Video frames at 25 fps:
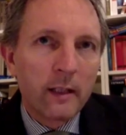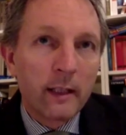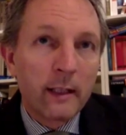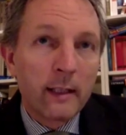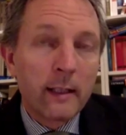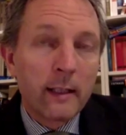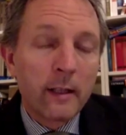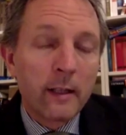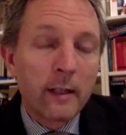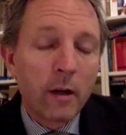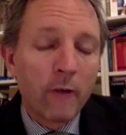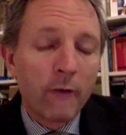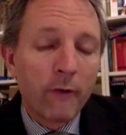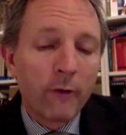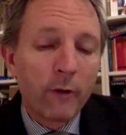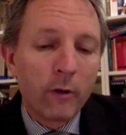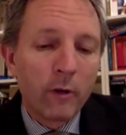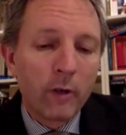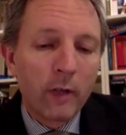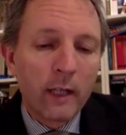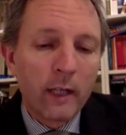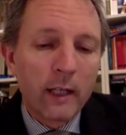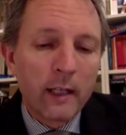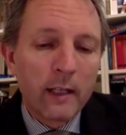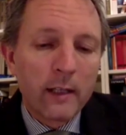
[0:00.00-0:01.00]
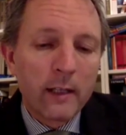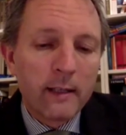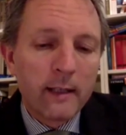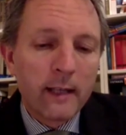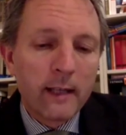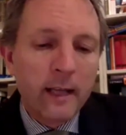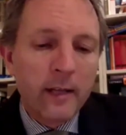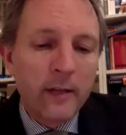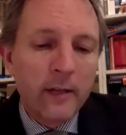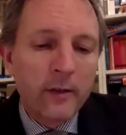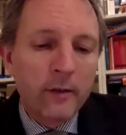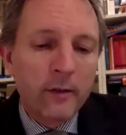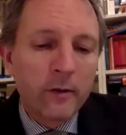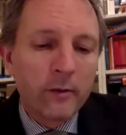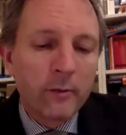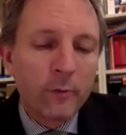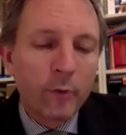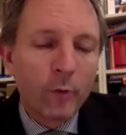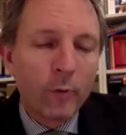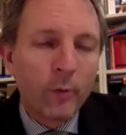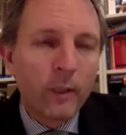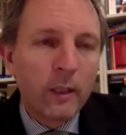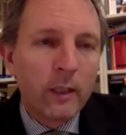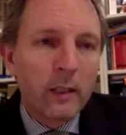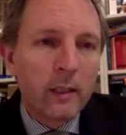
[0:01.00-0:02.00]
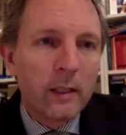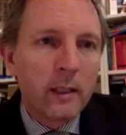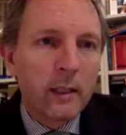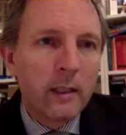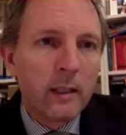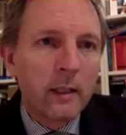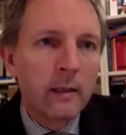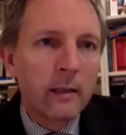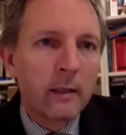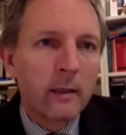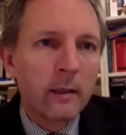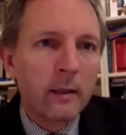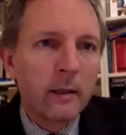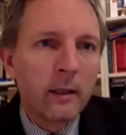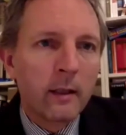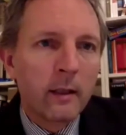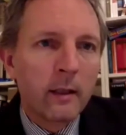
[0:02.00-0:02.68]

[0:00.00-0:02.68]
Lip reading: they did offer a standard mobility